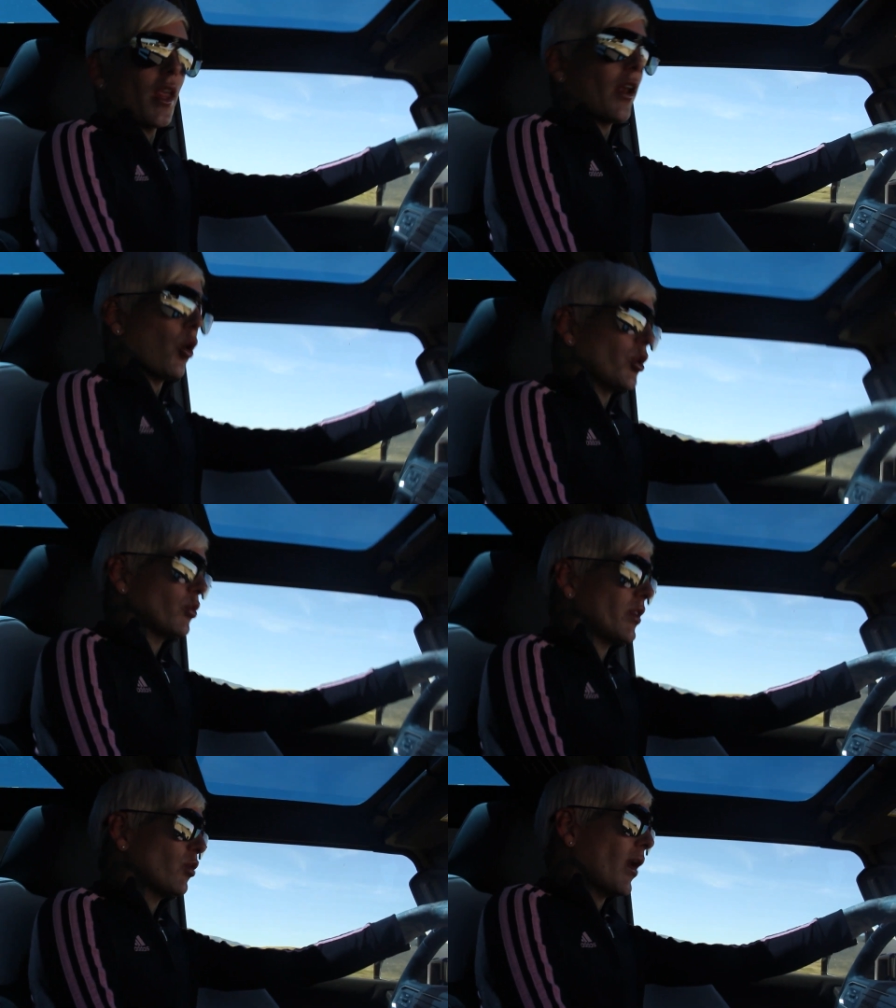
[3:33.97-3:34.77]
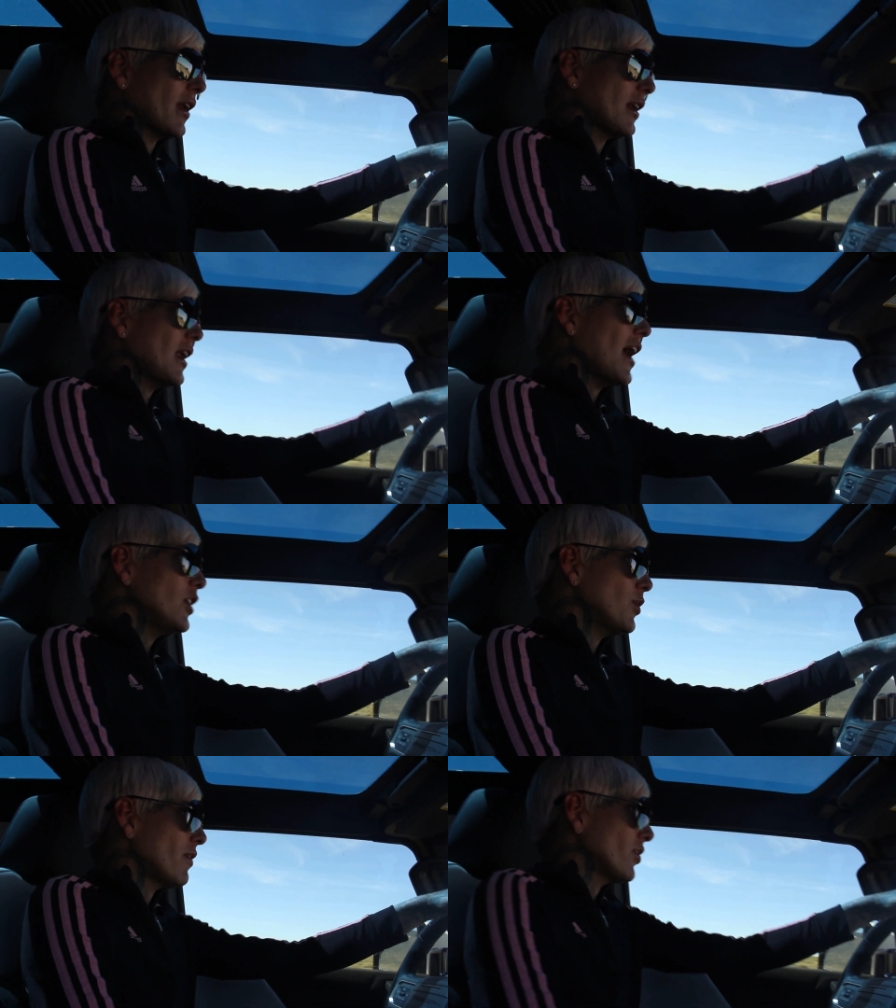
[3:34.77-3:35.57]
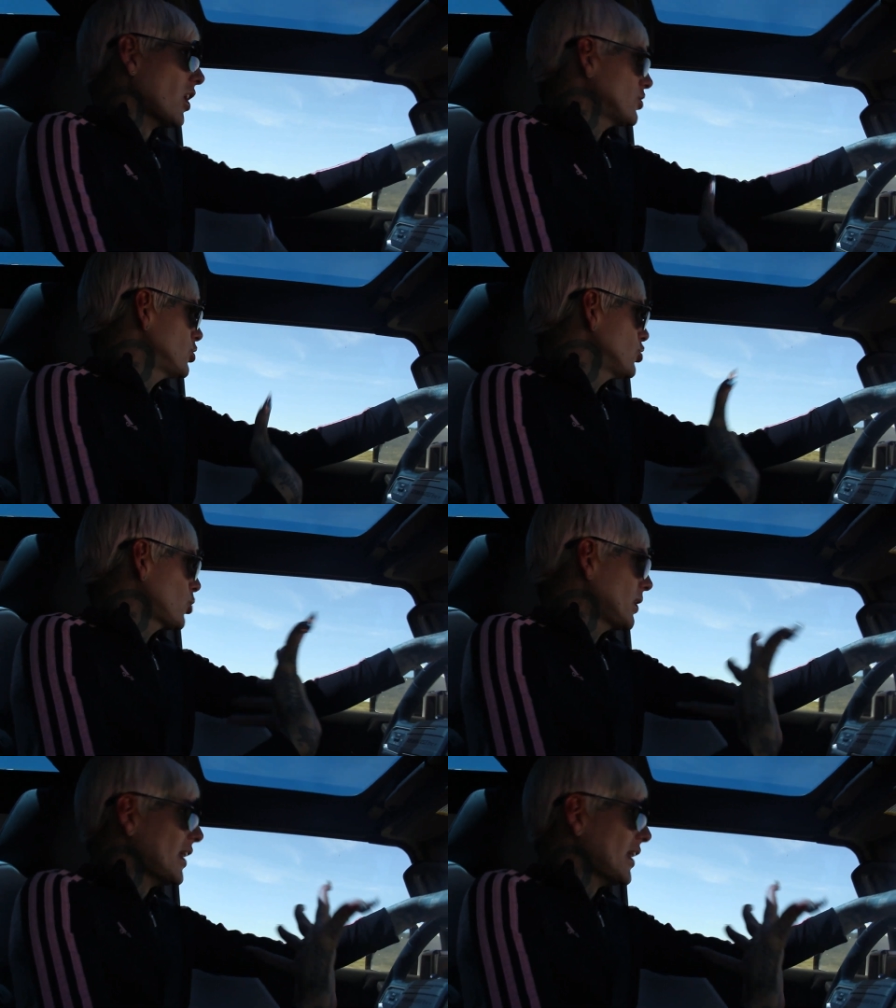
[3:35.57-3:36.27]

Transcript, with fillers: And it only really rained at night. You never got to enjoy